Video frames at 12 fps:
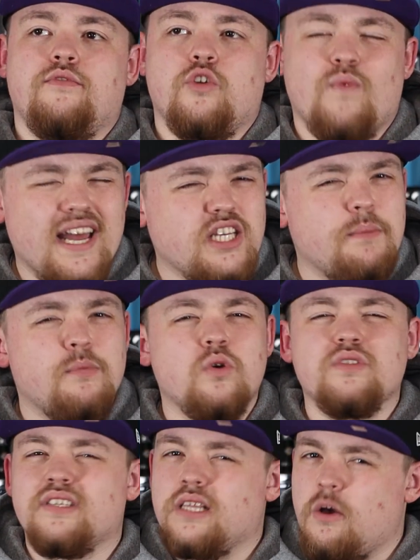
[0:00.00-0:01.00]
The Raging
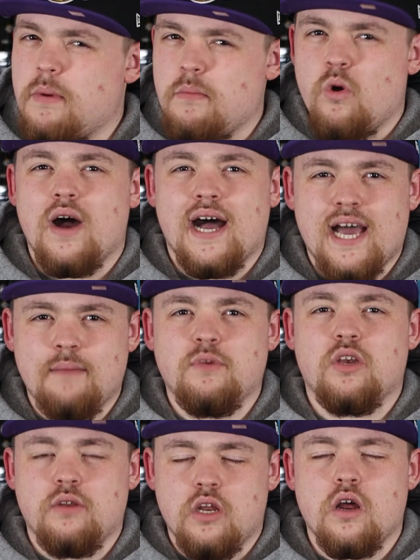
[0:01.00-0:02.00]
Bulls is a little bit more
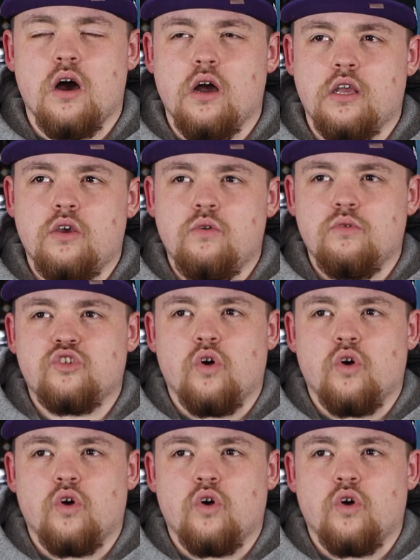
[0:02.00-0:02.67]
hype, you'd, you'd argue,